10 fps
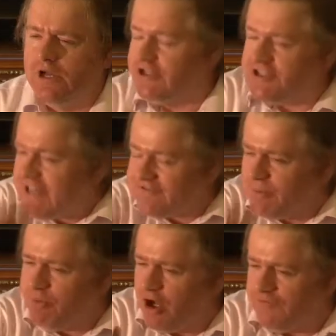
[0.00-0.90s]
It doesn't have to be
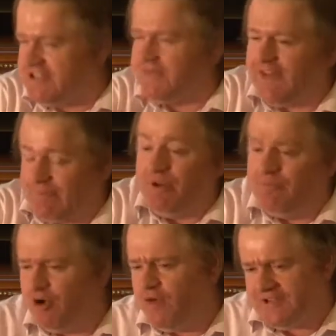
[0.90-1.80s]
perfect. In fact, being
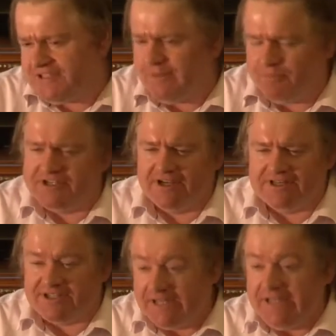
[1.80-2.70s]
perfect in that particular
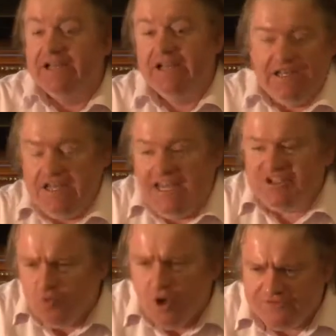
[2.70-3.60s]
study
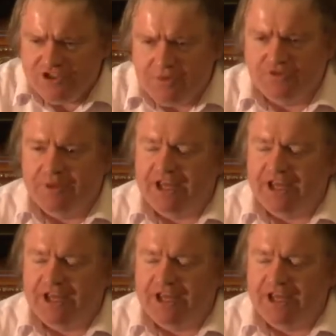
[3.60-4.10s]
isn't worth doing from